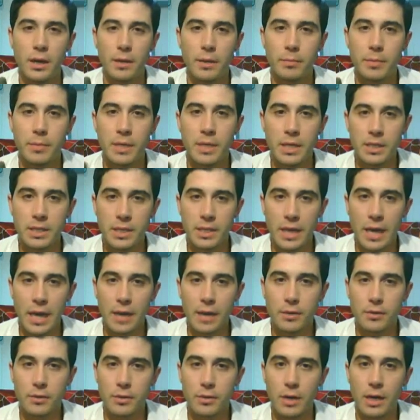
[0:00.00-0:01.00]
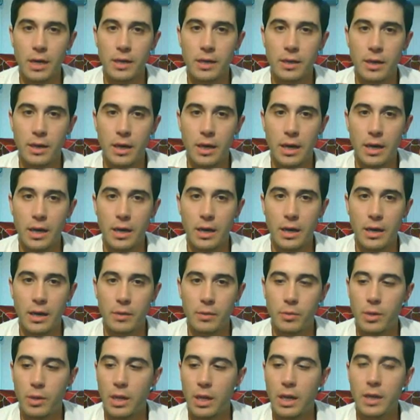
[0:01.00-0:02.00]
Me as an actor, I
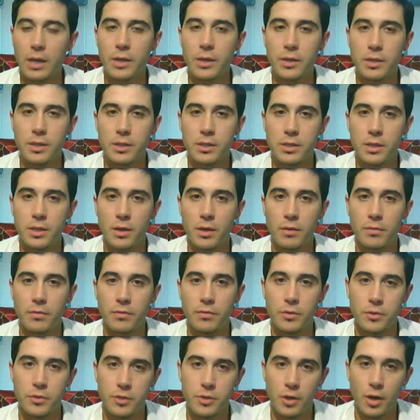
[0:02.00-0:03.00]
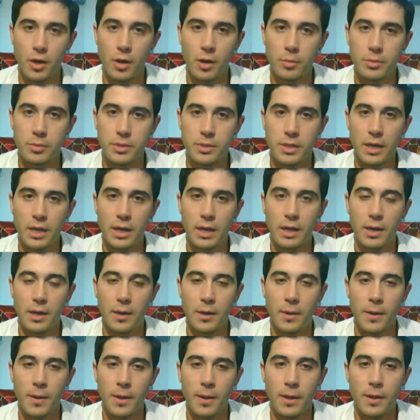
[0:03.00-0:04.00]
rely on this stuff for jobs.
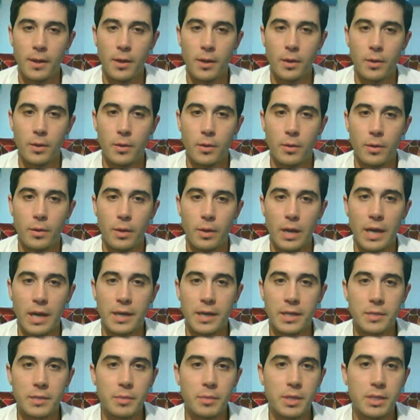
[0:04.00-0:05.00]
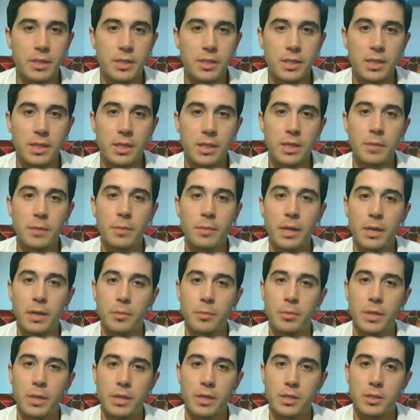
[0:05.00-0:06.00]
I need my skin and my
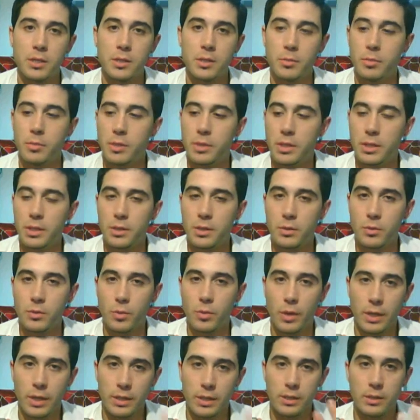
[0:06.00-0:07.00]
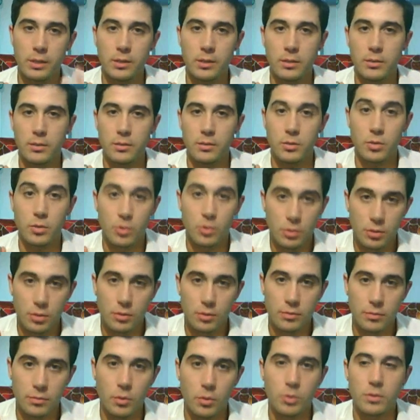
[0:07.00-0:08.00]
complexion to be quite good
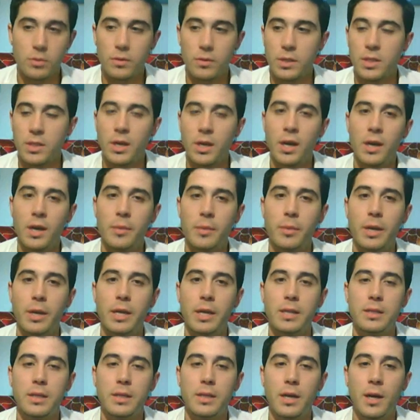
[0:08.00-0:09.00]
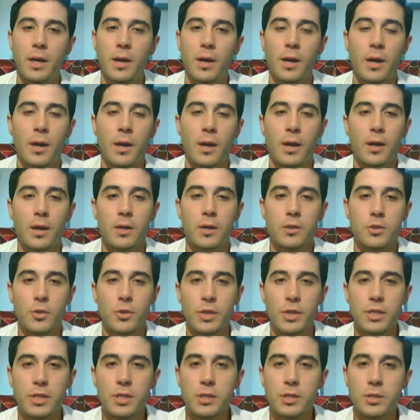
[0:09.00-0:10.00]
most of the time. And so
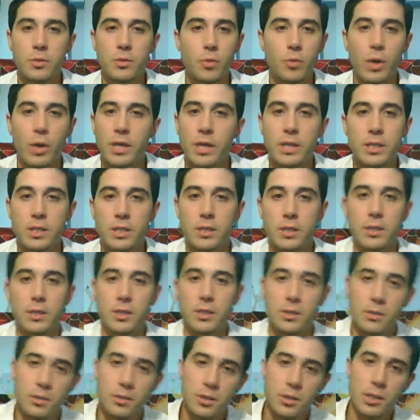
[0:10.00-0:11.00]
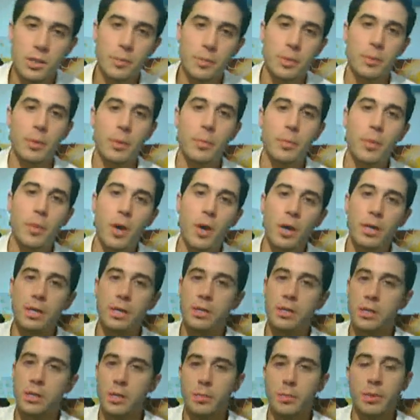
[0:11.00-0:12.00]
this is quite easy. Just slip it in my
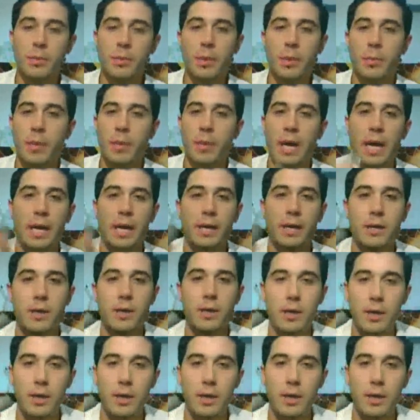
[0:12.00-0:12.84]
pocket, slip it in my bag.